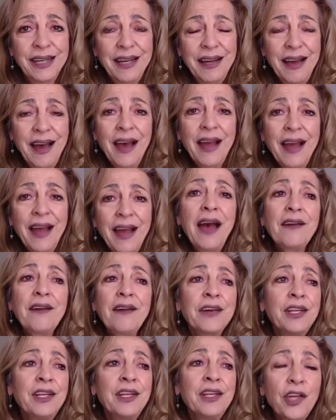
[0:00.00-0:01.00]
I have
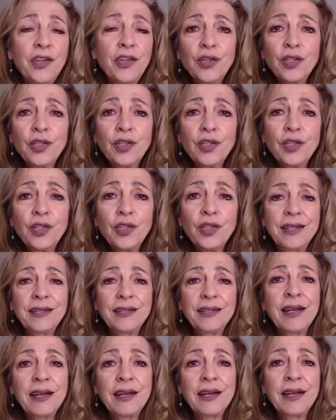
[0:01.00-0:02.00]
another client
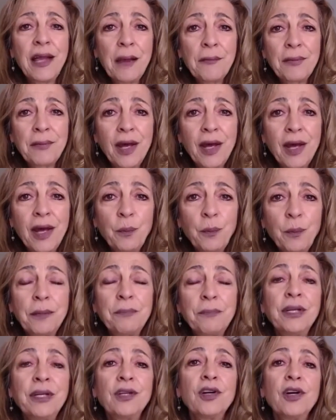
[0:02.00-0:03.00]
that I am helping
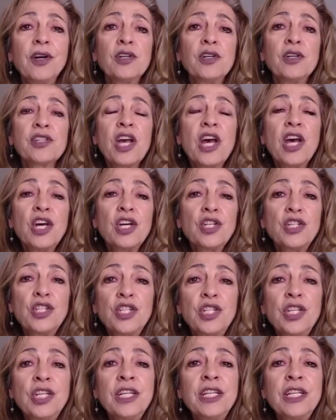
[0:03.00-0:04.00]
because
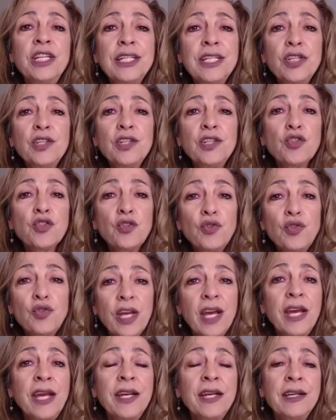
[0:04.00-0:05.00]
she needs to
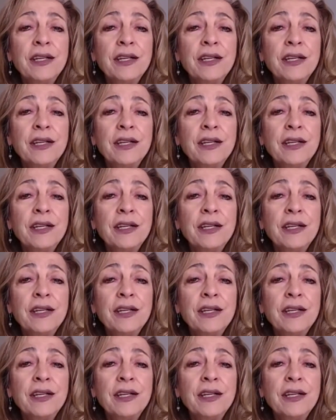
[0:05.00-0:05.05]
take